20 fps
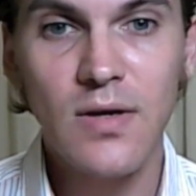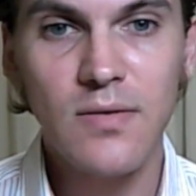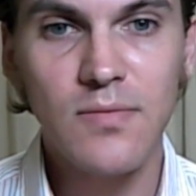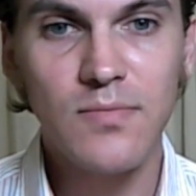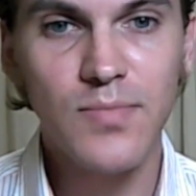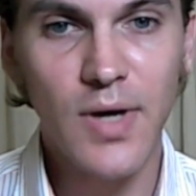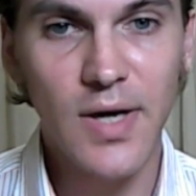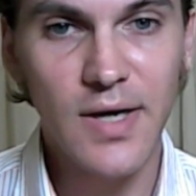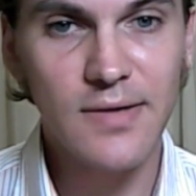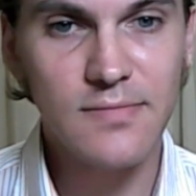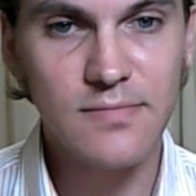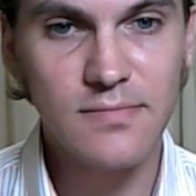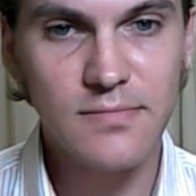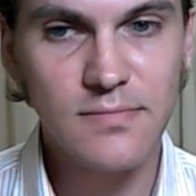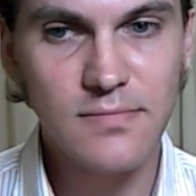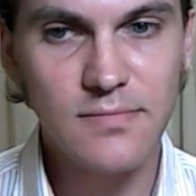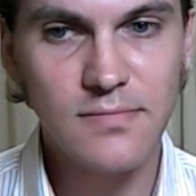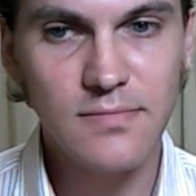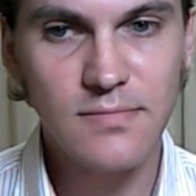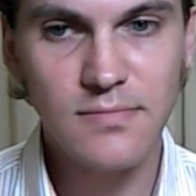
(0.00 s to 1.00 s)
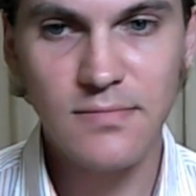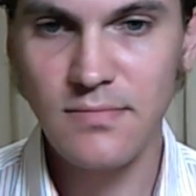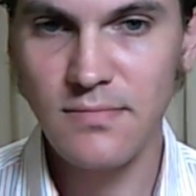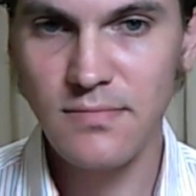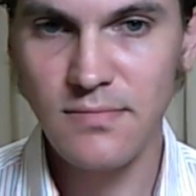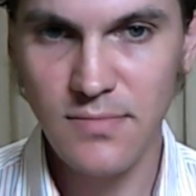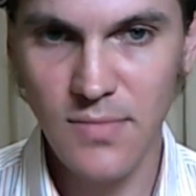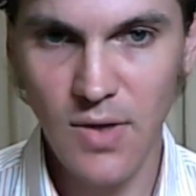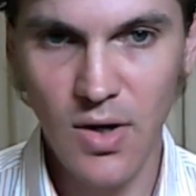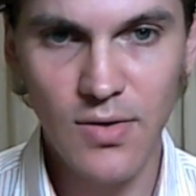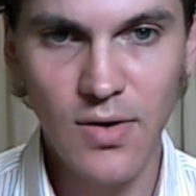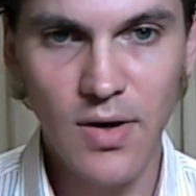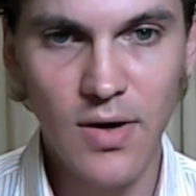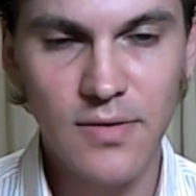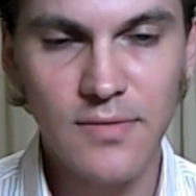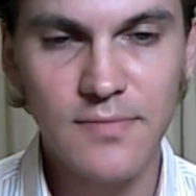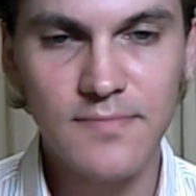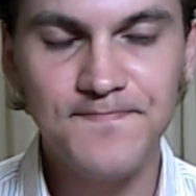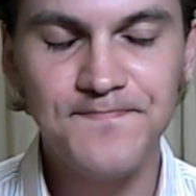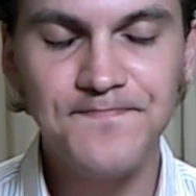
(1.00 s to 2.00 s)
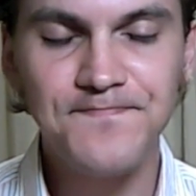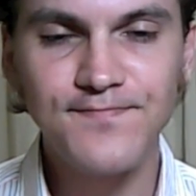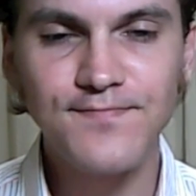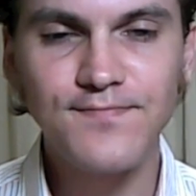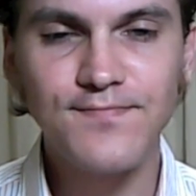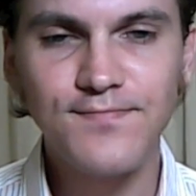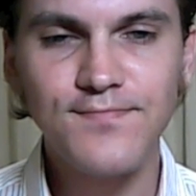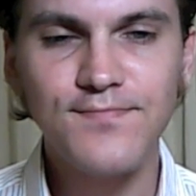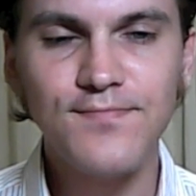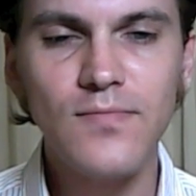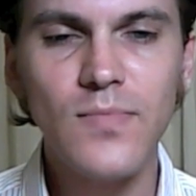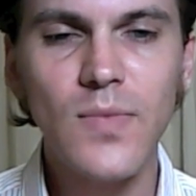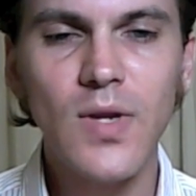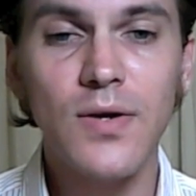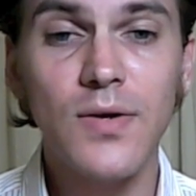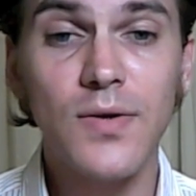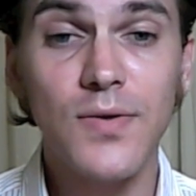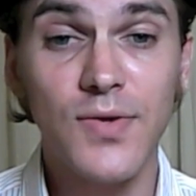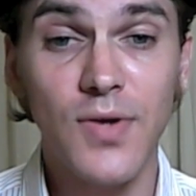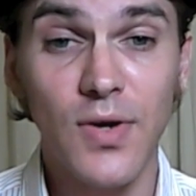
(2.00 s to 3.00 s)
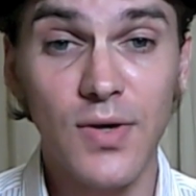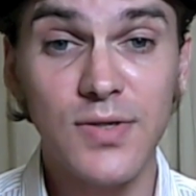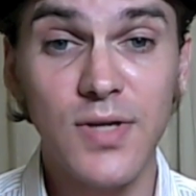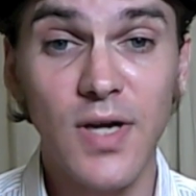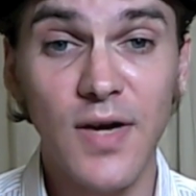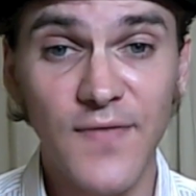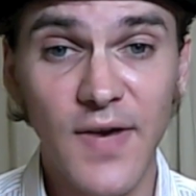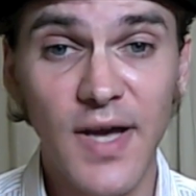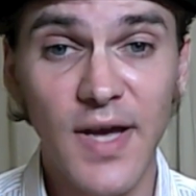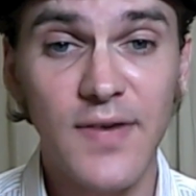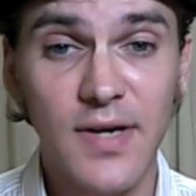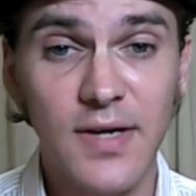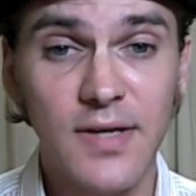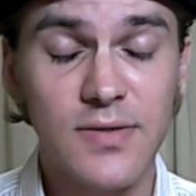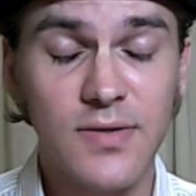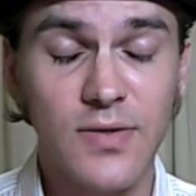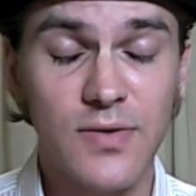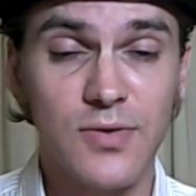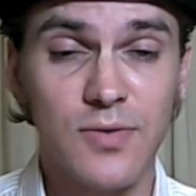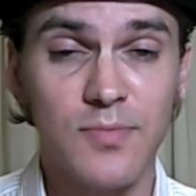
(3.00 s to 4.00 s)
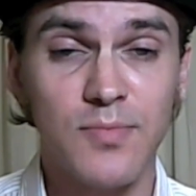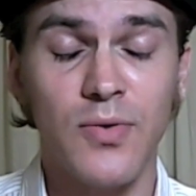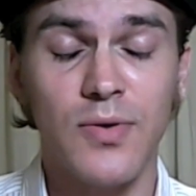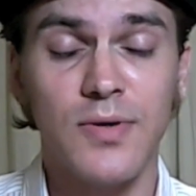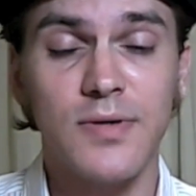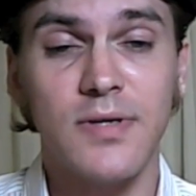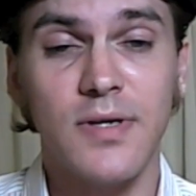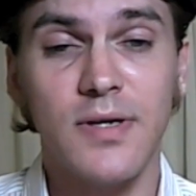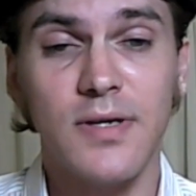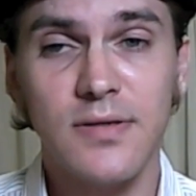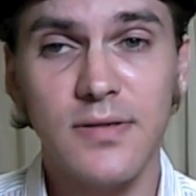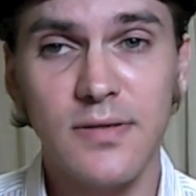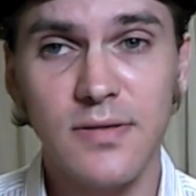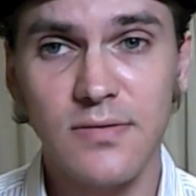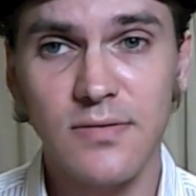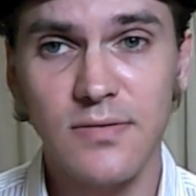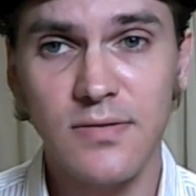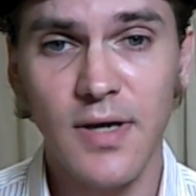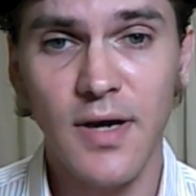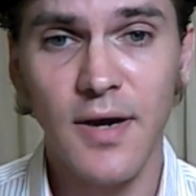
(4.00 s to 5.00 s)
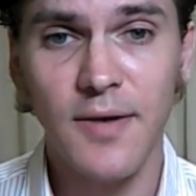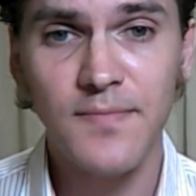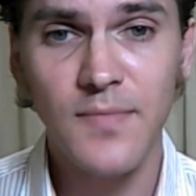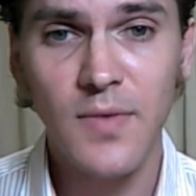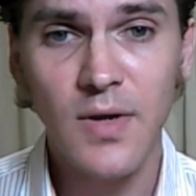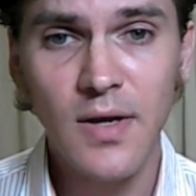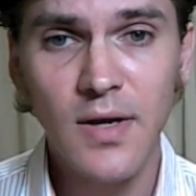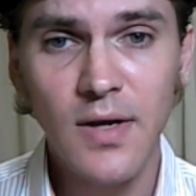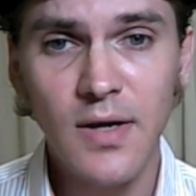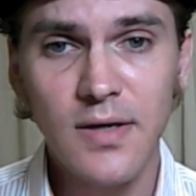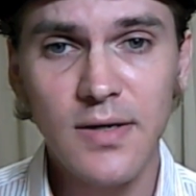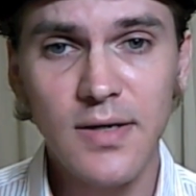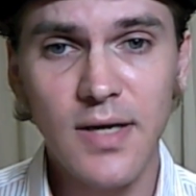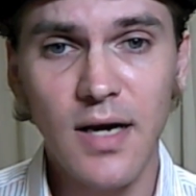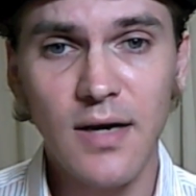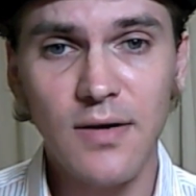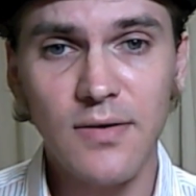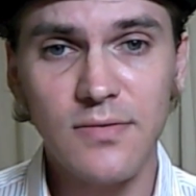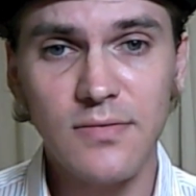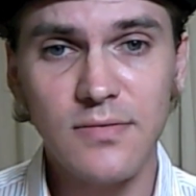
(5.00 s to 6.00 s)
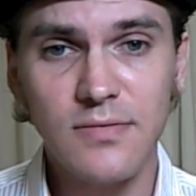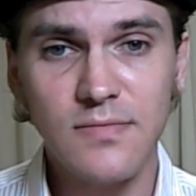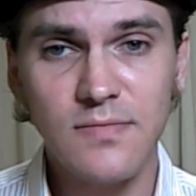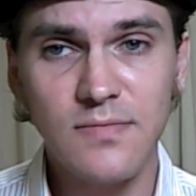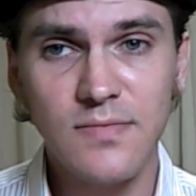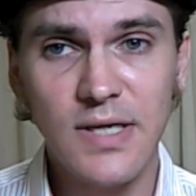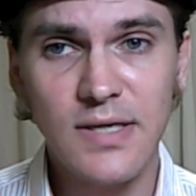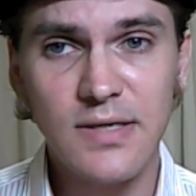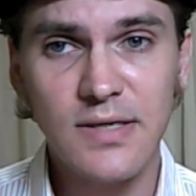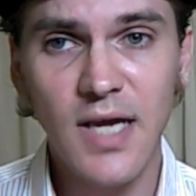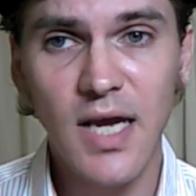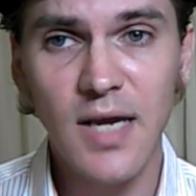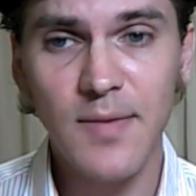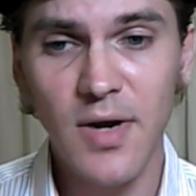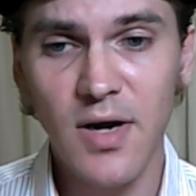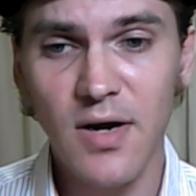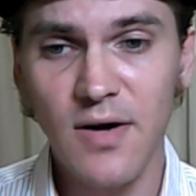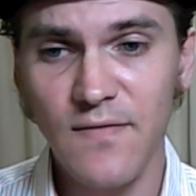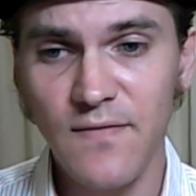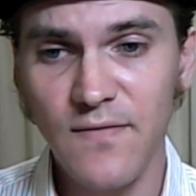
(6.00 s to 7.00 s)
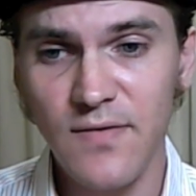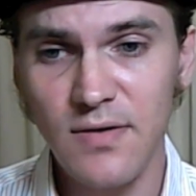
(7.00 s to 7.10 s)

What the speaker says: But, oh no, there's enough evidence to support this, okay? Now, this came out